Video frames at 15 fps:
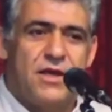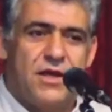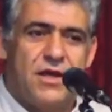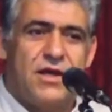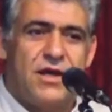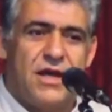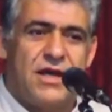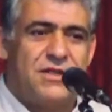
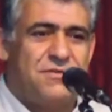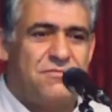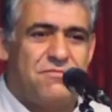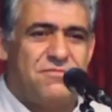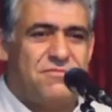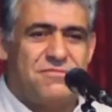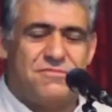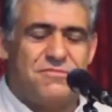And
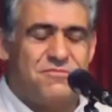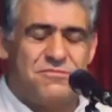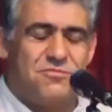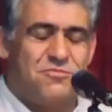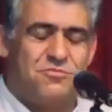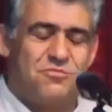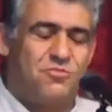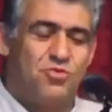
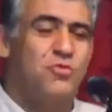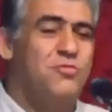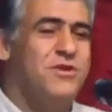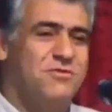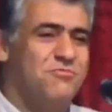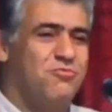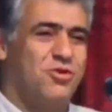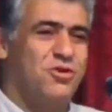to be
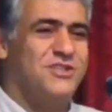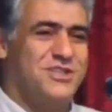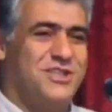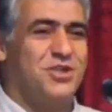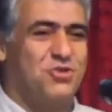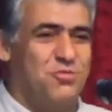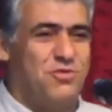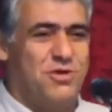honestly, to
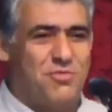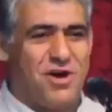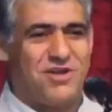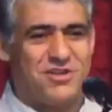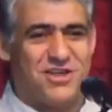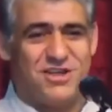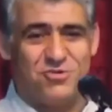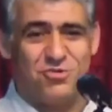be martyr
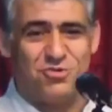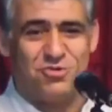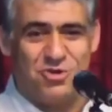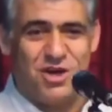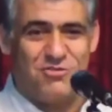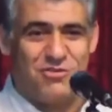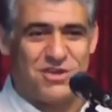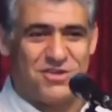and go to
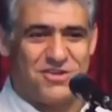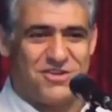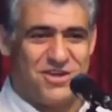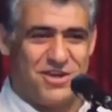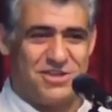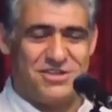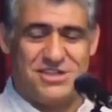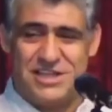heaven, I
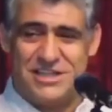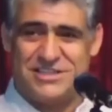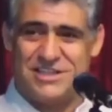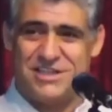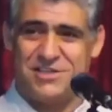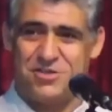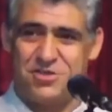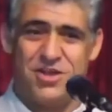just said
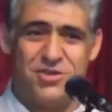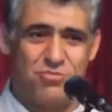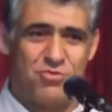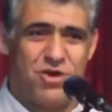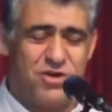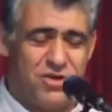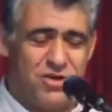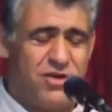not. I,
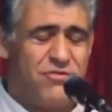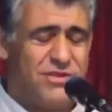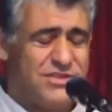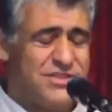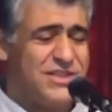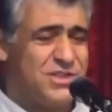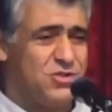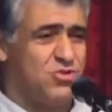I wasn't a
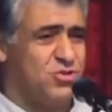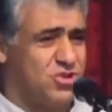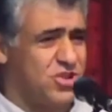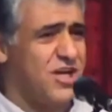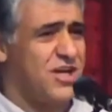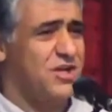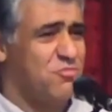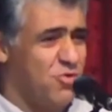suicide
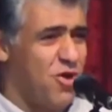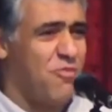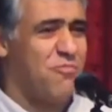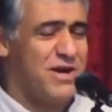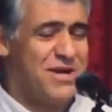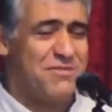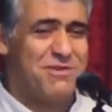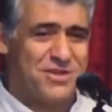bomber,
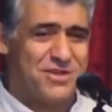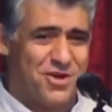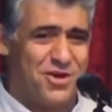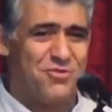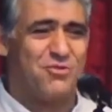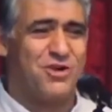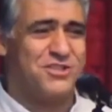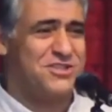but I
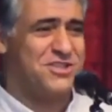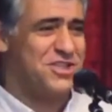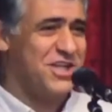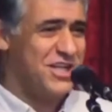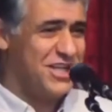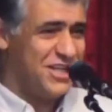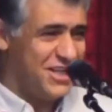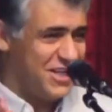was
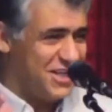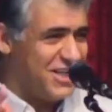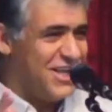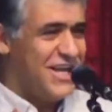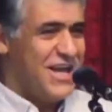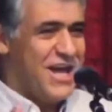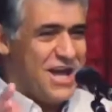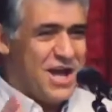really
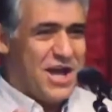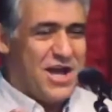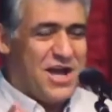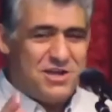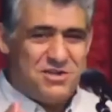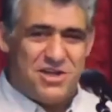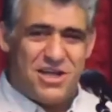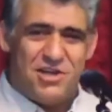
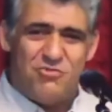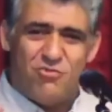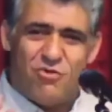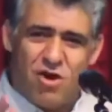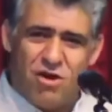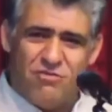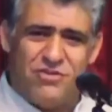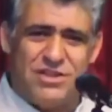involved
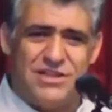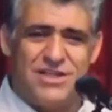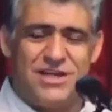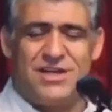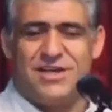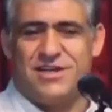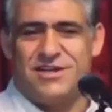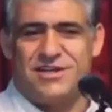with the
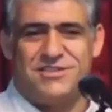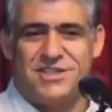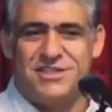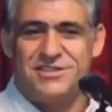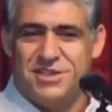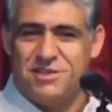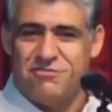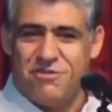
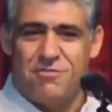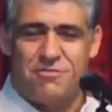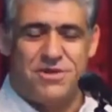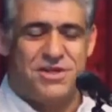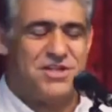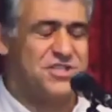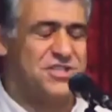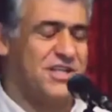sensitive
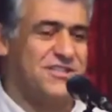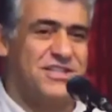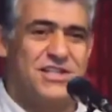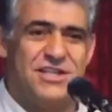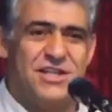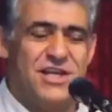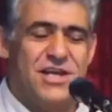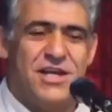operation. Then
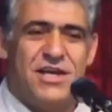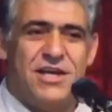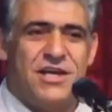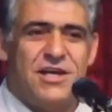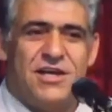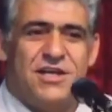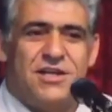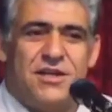
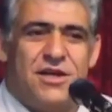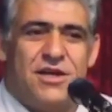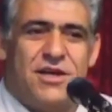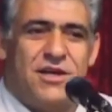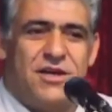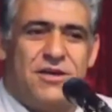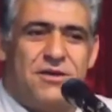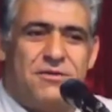
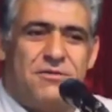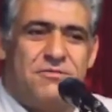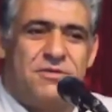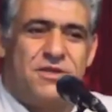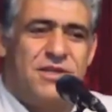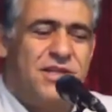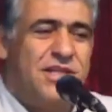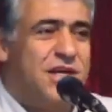the the
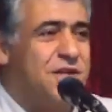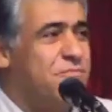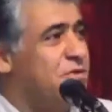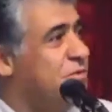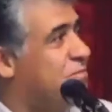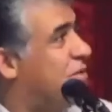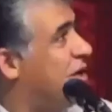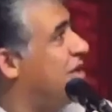leader
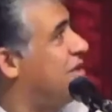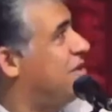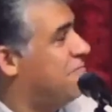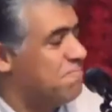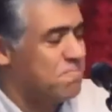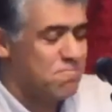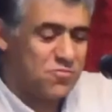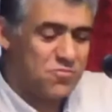people,
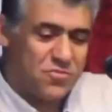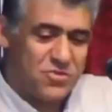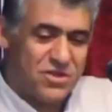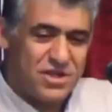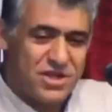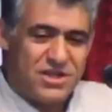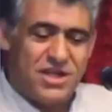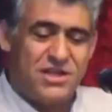
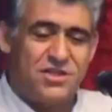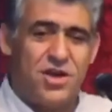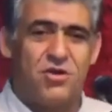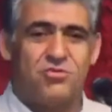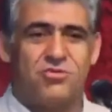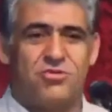they thought